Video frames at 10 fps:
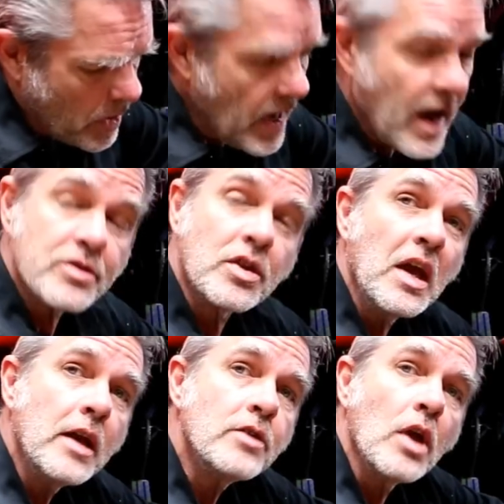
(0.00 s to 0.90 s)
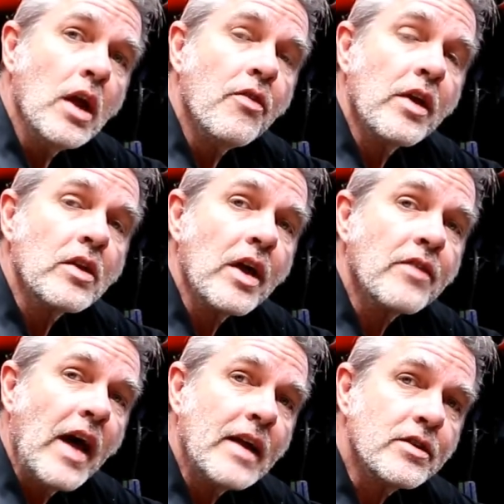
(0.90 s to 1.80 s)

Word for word: gas gauge or anything like that.